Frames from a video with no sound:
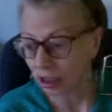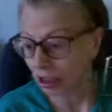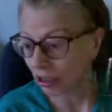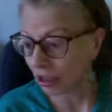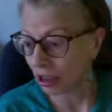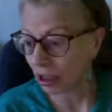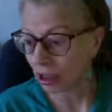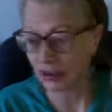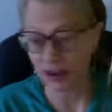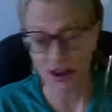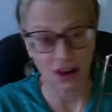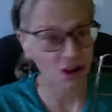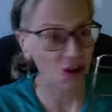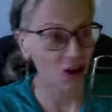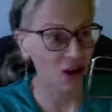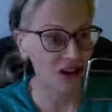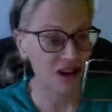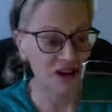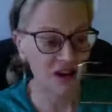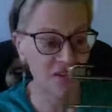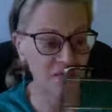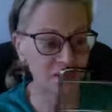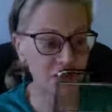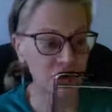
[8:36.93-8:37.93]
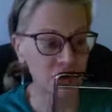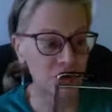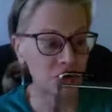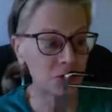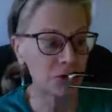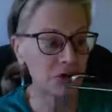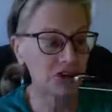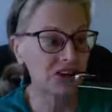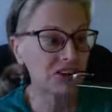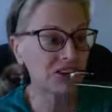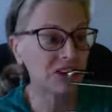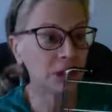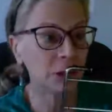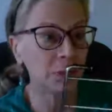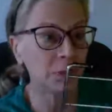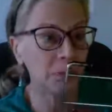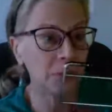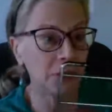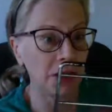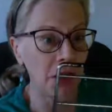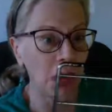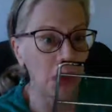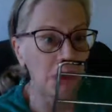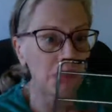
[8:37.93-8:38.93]
And then all you have to do is keep it
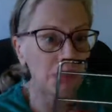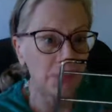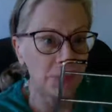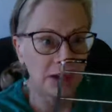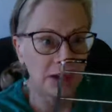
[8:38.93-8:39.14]
up